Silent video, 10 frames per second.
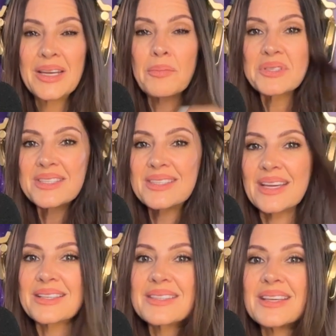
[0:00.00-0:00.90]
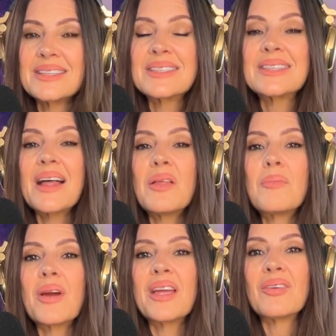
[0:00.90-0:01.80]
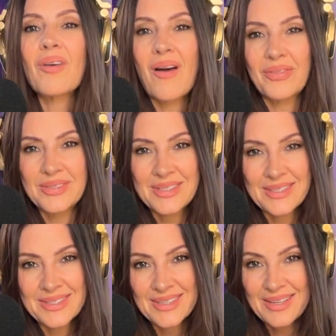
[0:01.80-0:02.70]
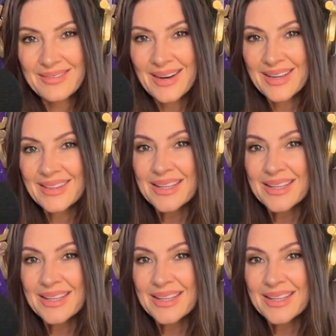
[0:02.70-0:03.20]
Number 6, celebrate your authenticity, right?